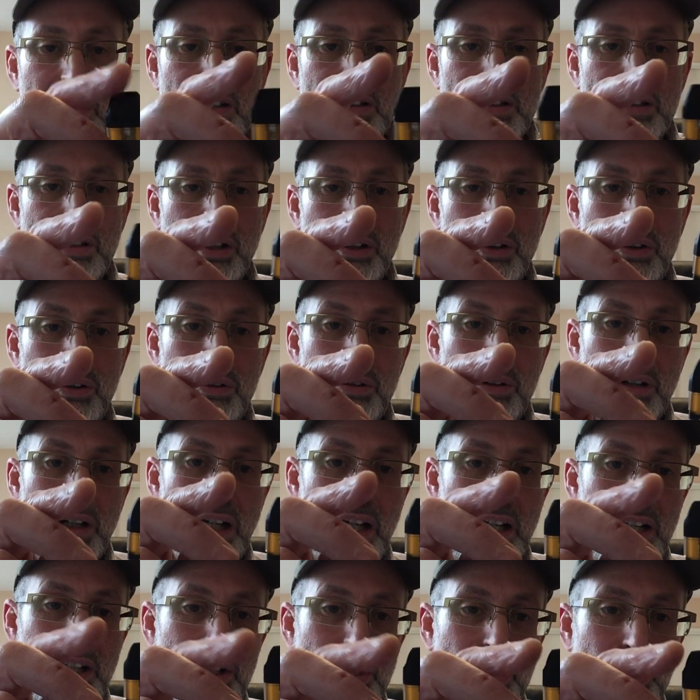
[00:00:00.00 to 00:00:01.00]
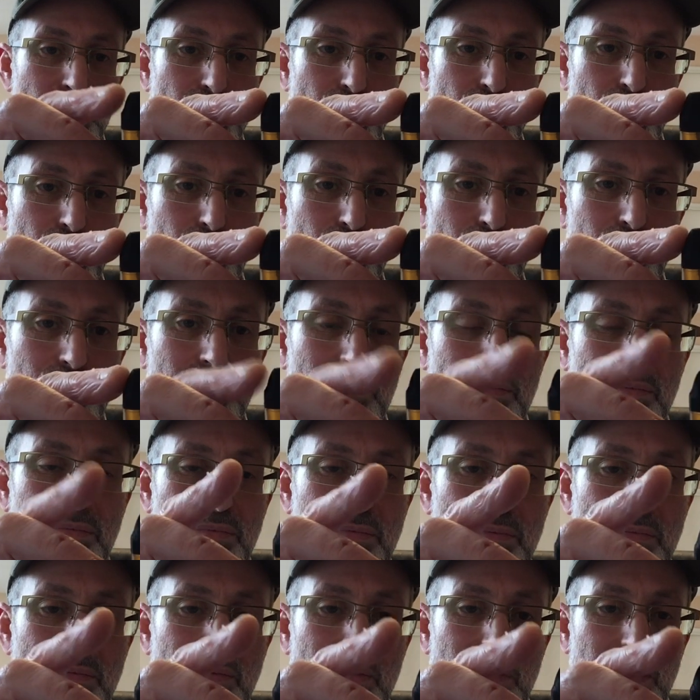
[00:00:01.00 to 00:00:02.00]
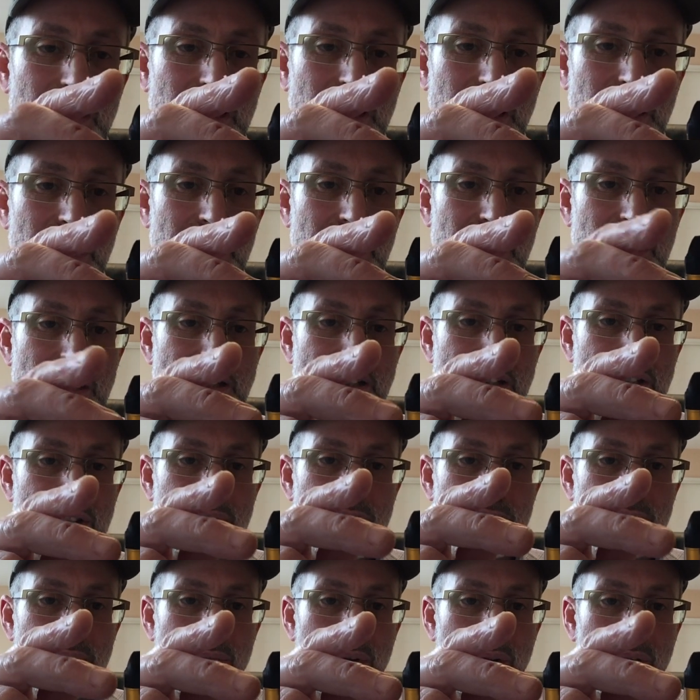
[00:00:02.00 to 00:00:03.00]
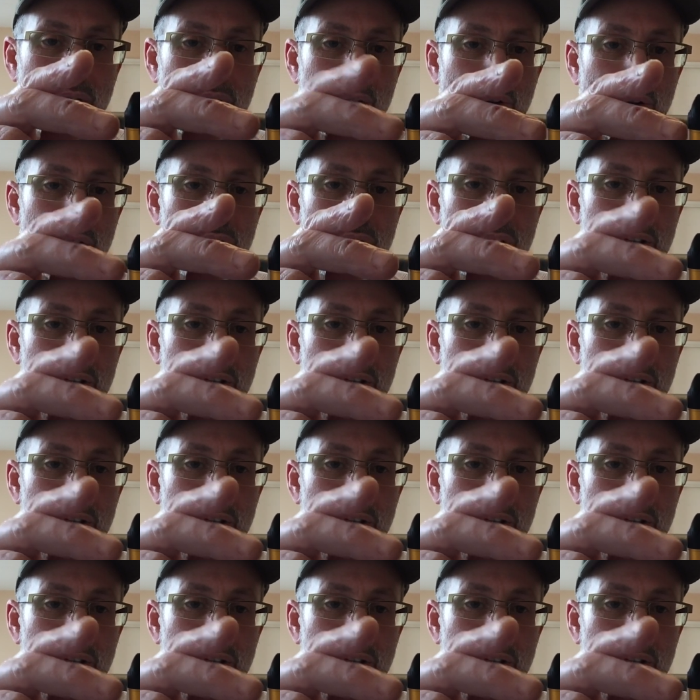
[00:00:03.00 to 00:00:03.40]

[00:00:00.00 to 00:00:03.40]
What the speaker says: So I assume that this is more